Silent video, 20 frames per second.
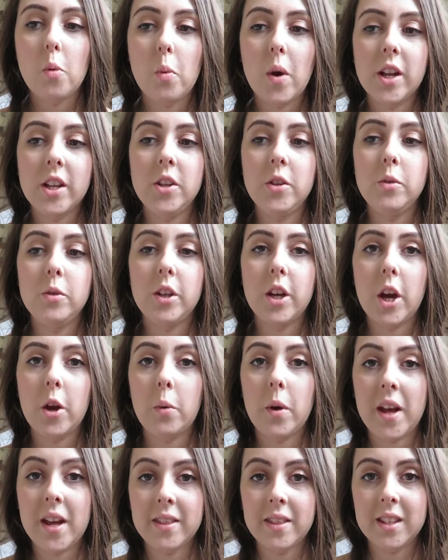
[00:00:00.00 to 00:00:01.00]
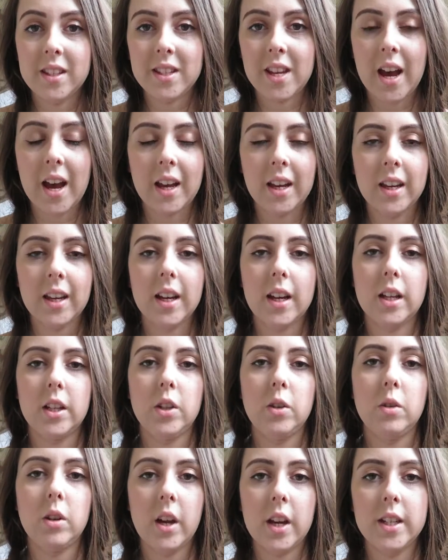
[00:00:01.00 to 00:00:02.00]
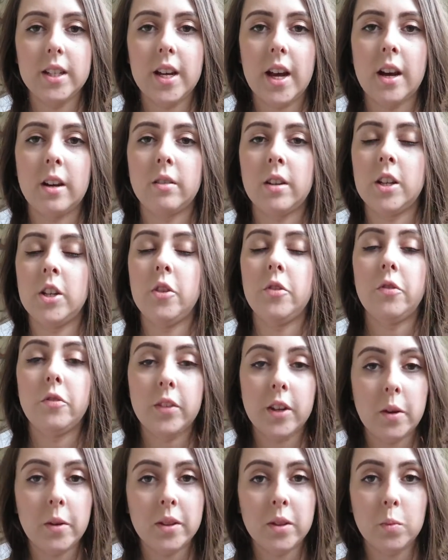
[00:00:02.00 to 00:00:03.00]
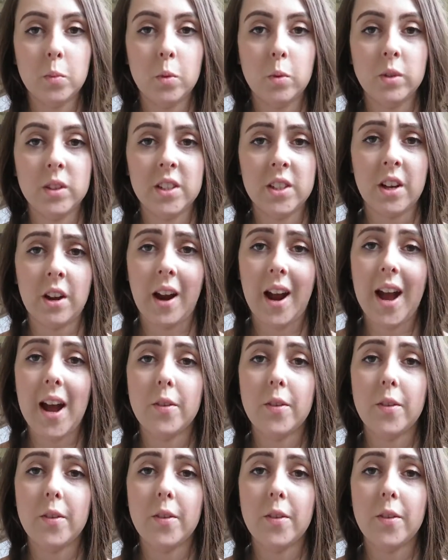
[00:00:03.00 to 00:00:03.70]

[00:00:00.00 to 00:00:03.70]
when you go in the tank and you lie down and you float in the water,